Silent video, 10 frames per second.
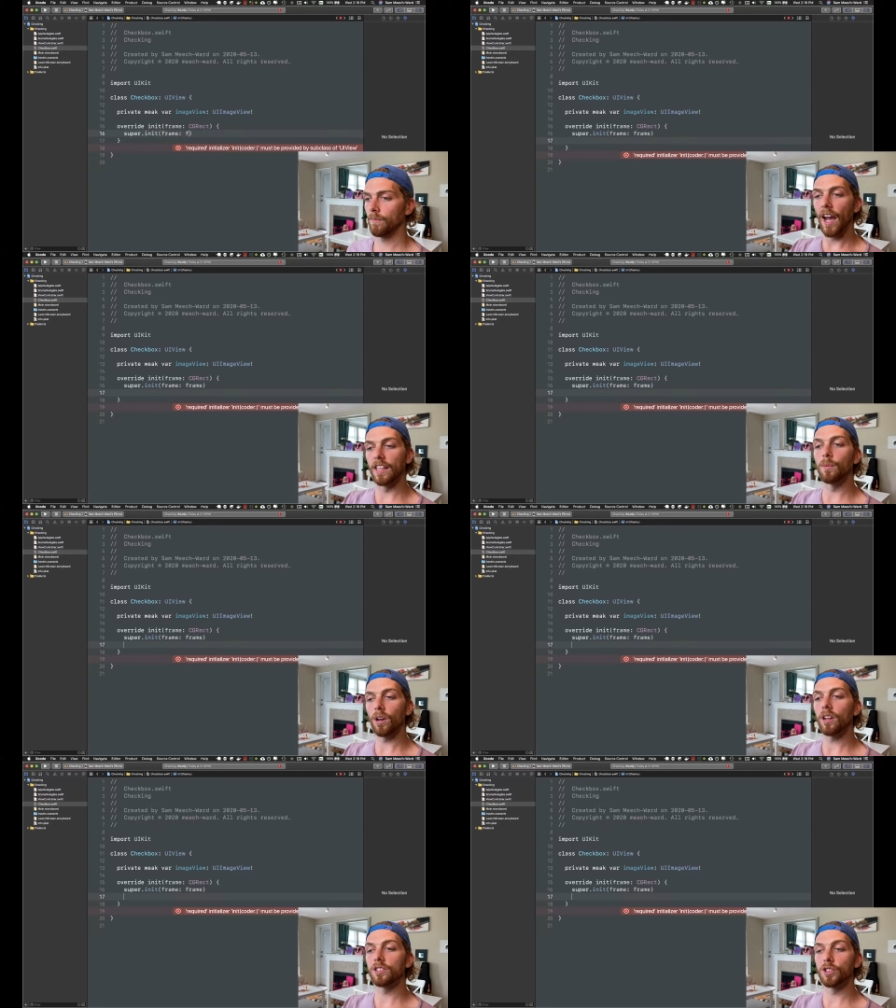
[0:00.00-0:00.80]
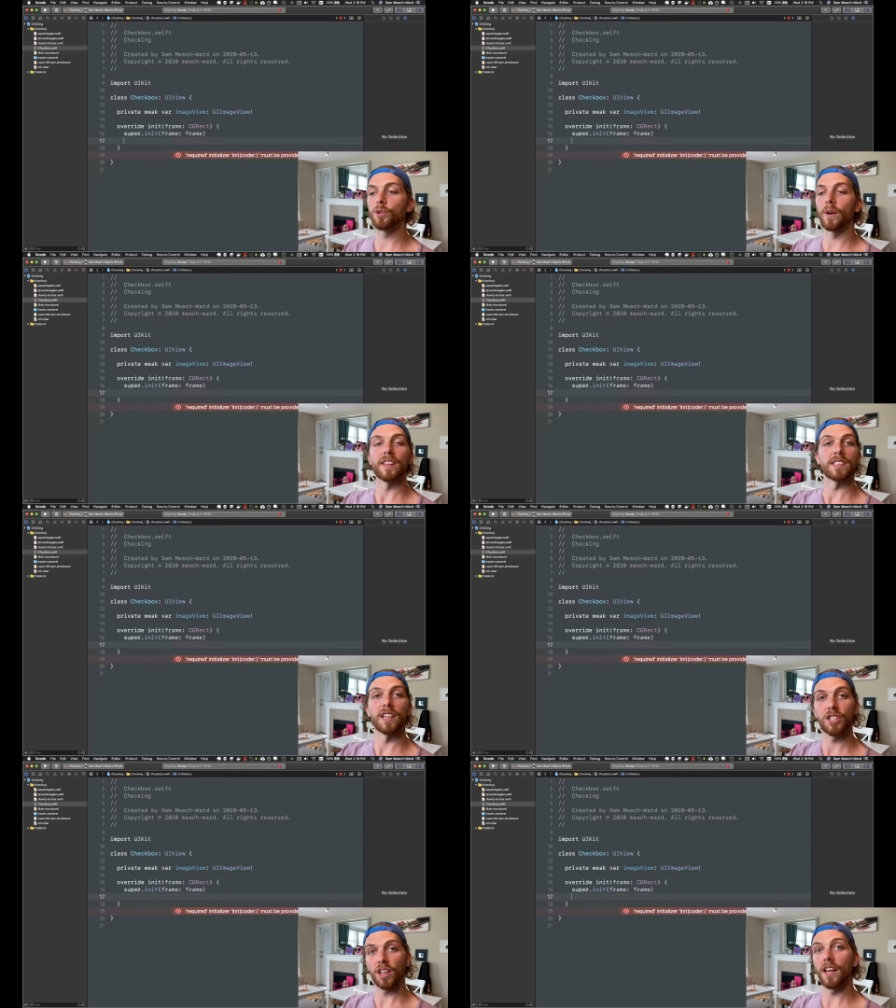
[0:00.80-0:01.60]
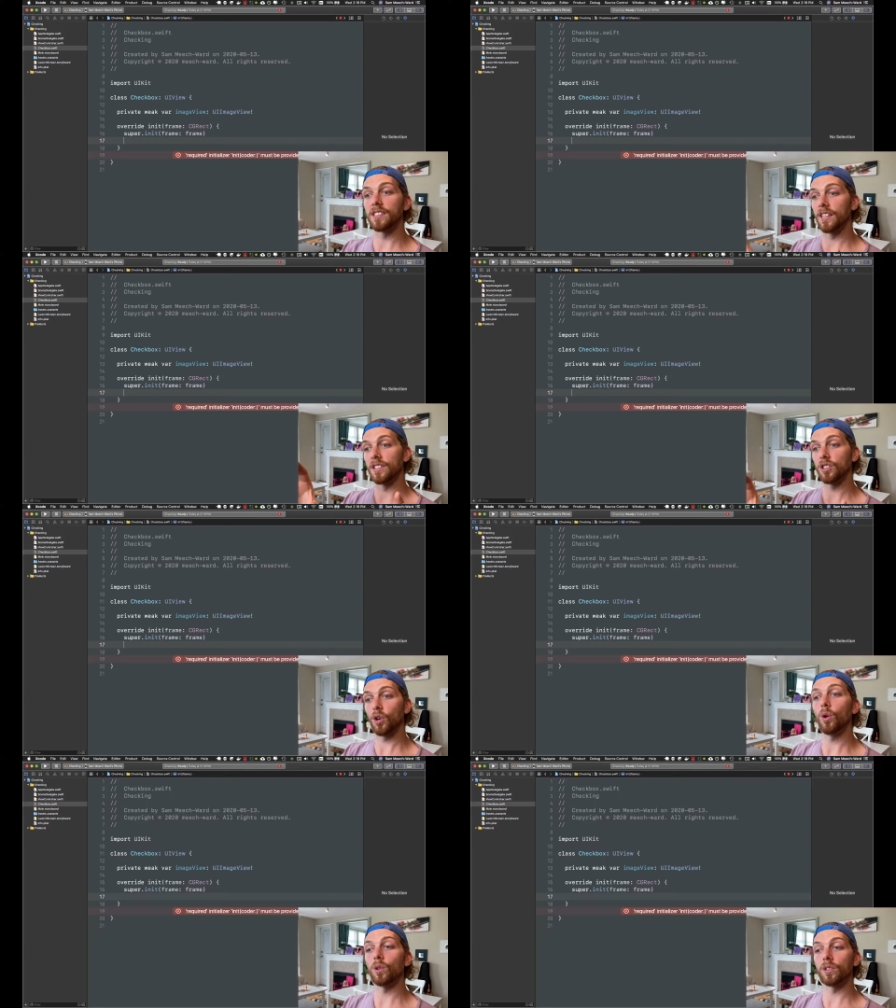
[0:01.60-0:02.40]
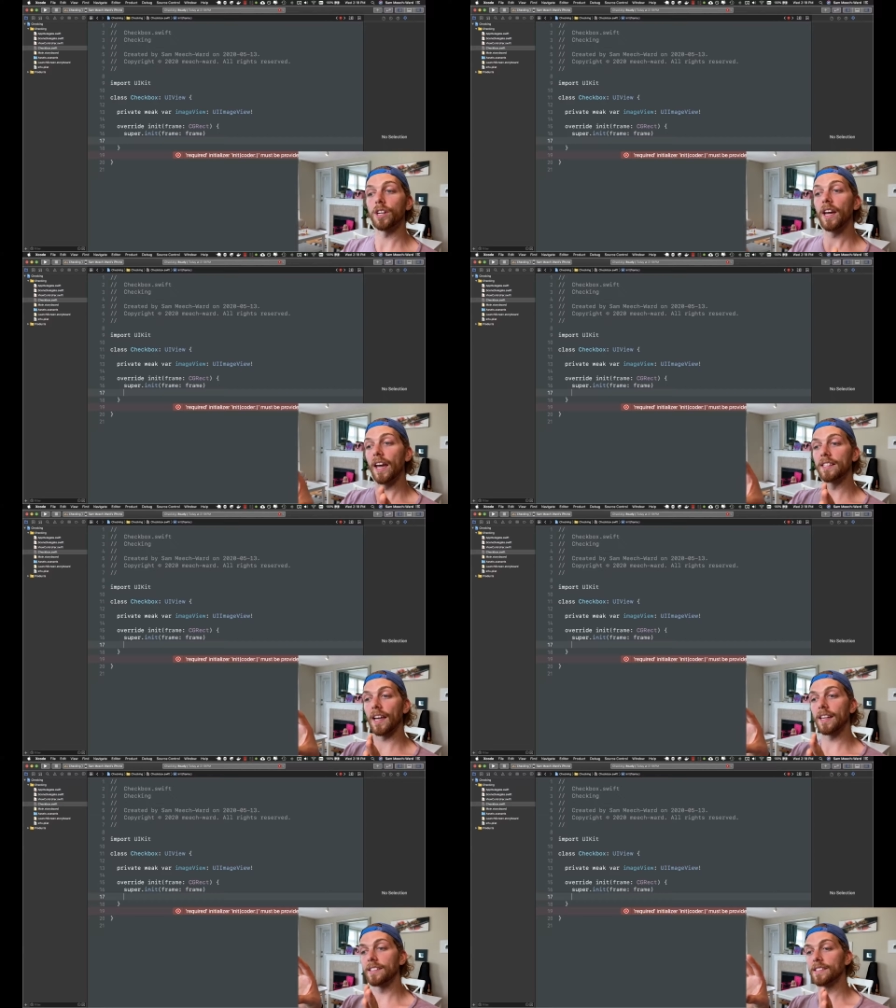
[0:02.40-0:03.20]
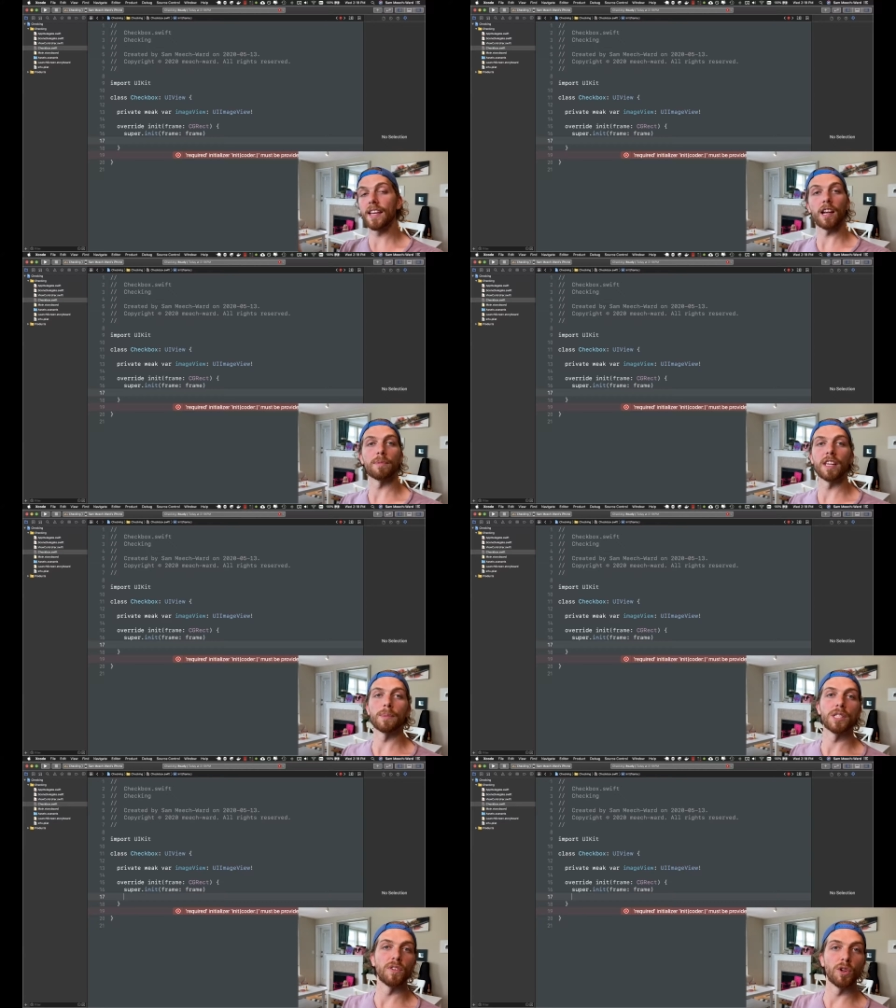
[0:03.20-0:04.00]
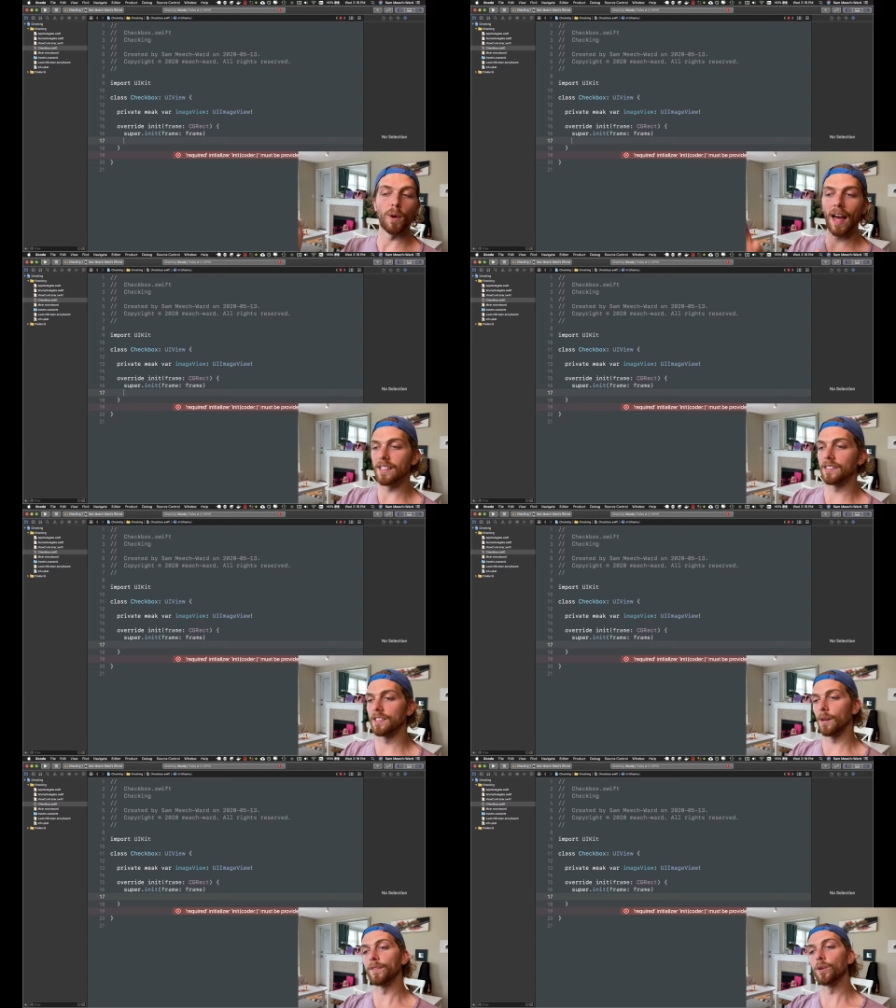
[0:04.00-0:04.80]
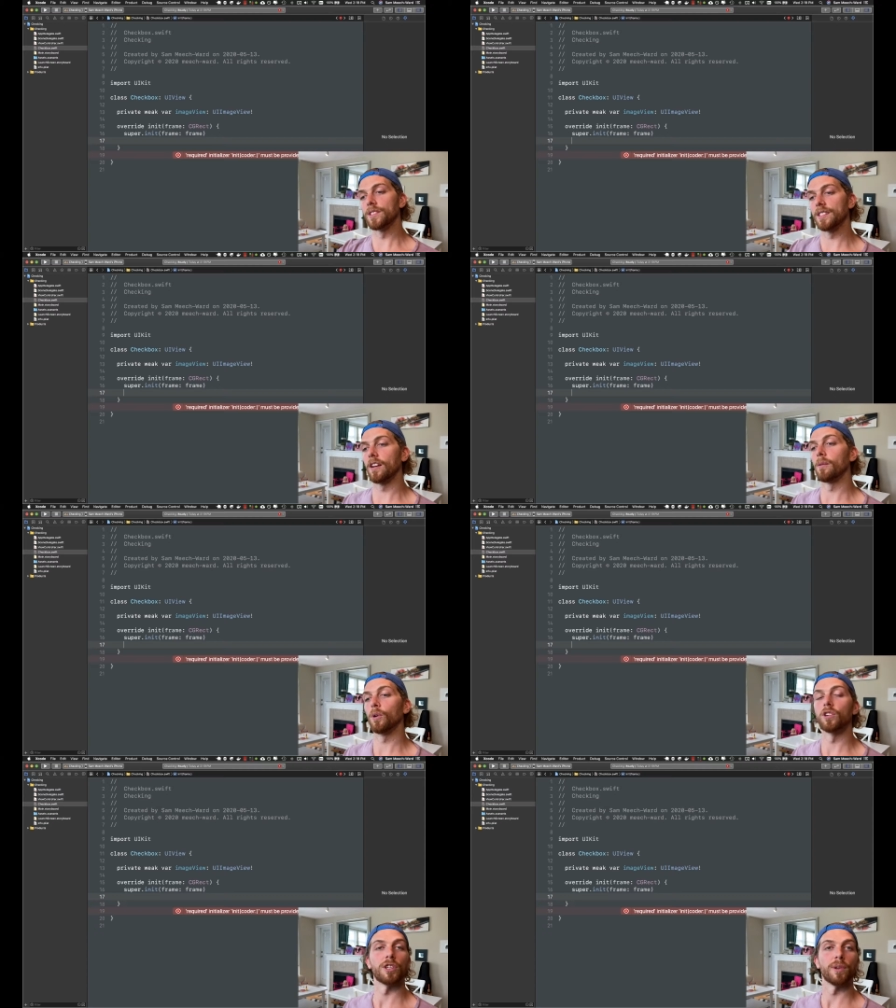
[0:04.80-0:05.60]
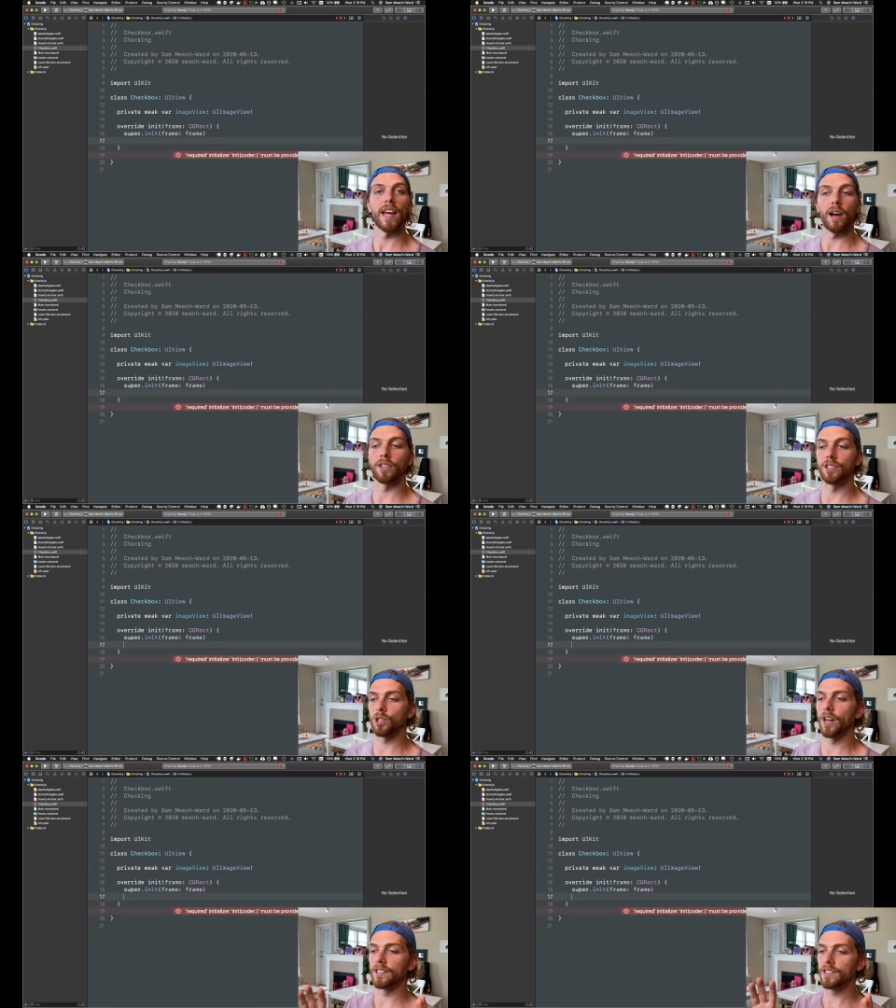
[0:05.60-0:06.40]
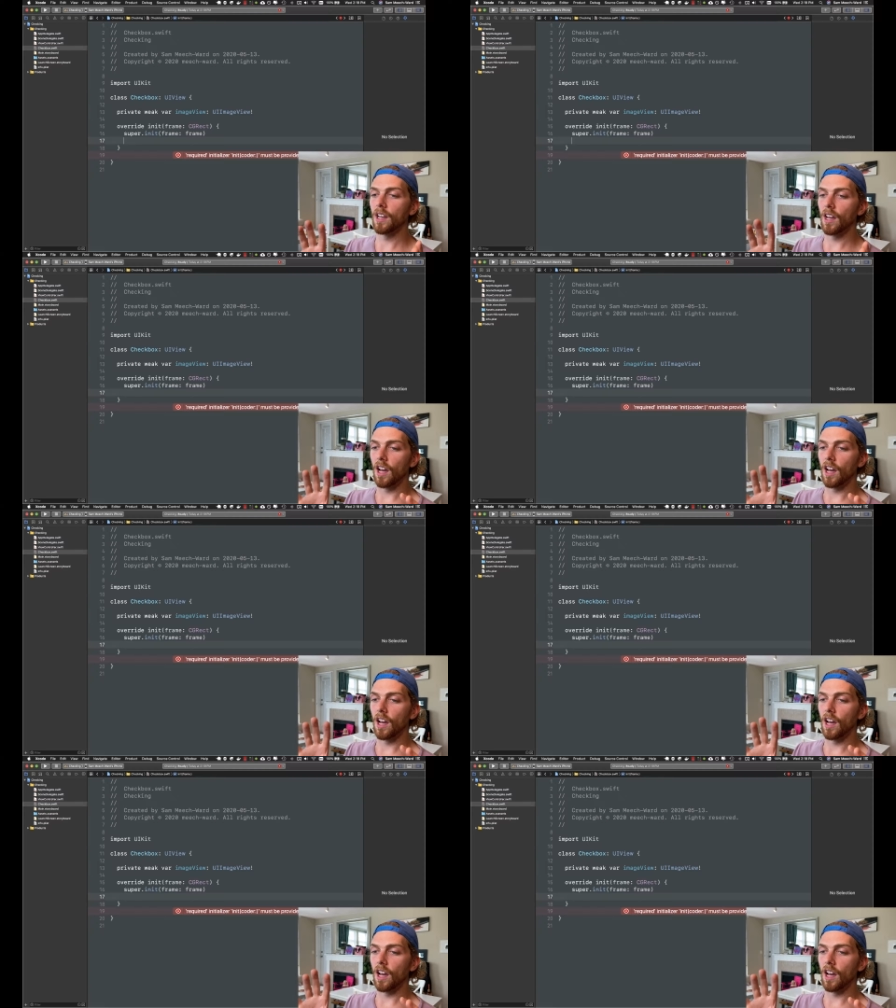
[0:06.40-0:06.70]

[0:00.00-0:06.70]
And then what I'll do when this initializer is called is I can set up the image view, add it as a subview, and set up auto layout constraints.